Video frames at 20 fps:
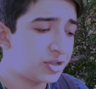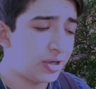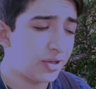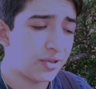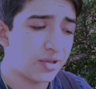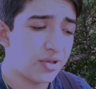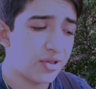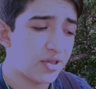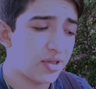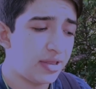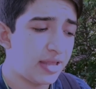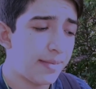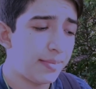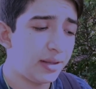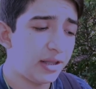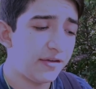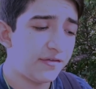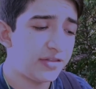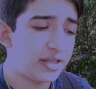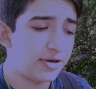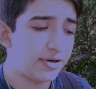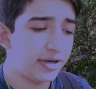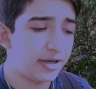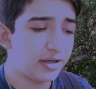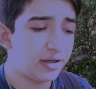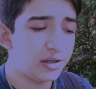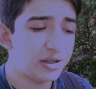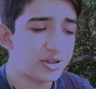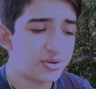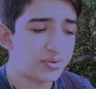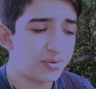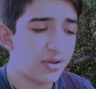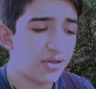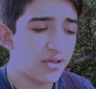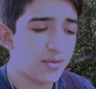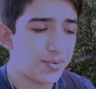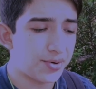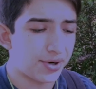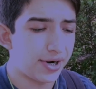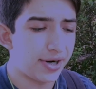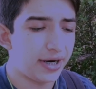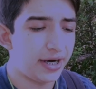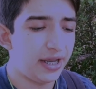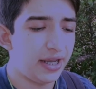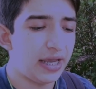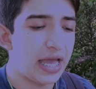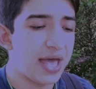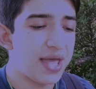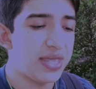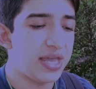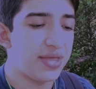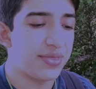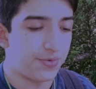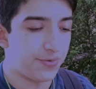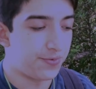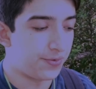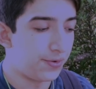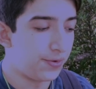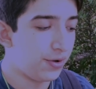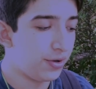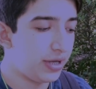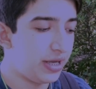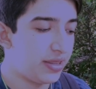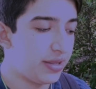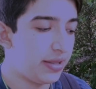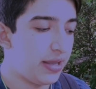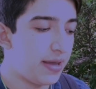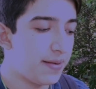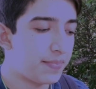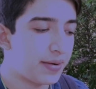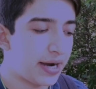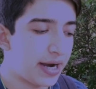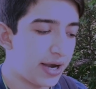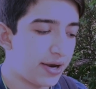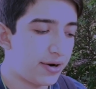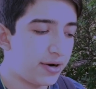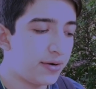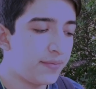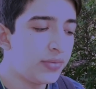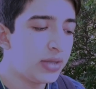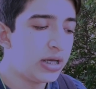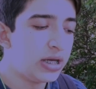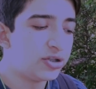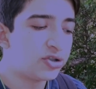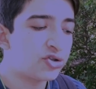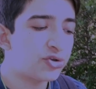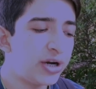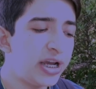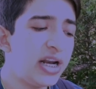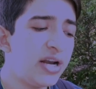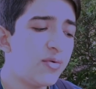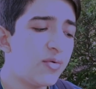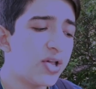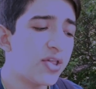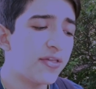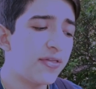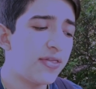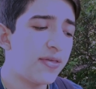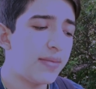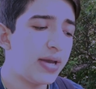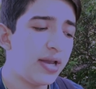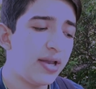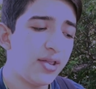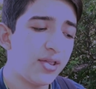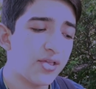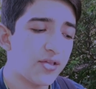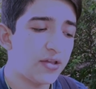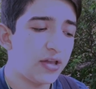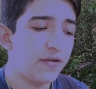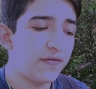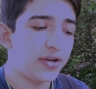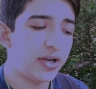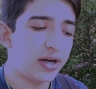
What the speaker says: citizens. They believed their cultural superiority and in their role in an empire. Trading was the mainstay of